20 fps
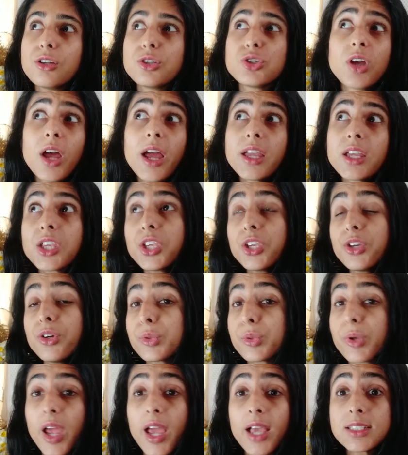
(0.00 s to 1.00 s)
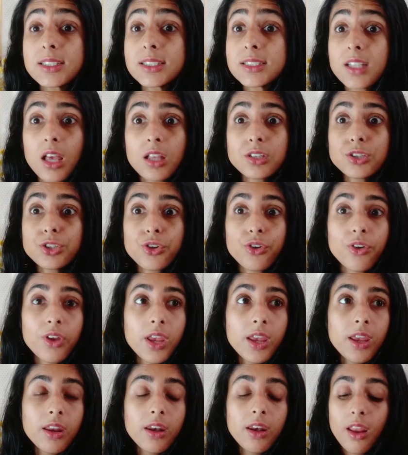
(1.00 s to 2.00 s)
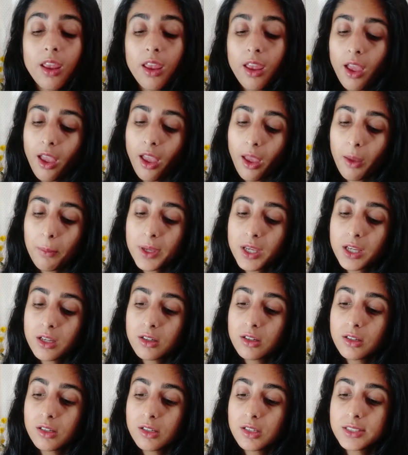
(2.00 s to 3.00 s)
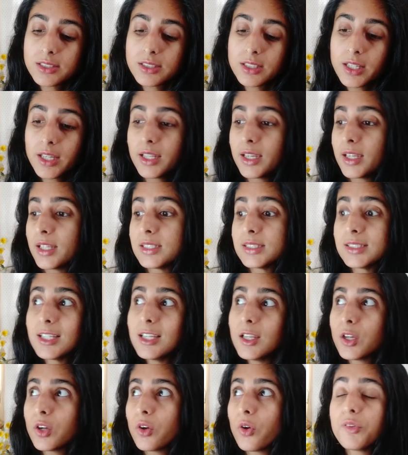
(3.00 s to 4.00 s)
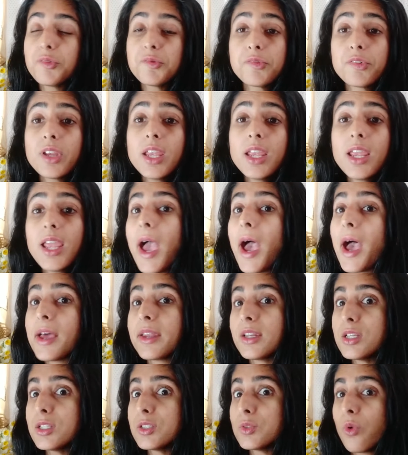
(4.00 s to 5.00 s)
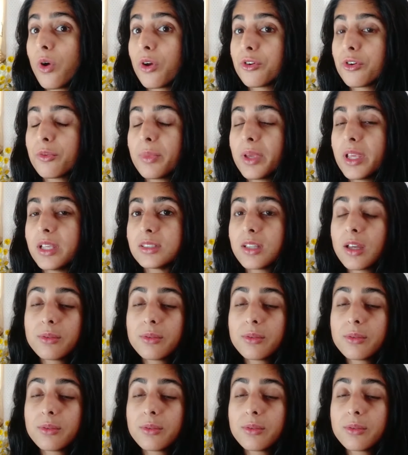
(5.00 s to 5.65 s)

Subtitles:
try Qurez Sunscreen because it is silicone free and is water based.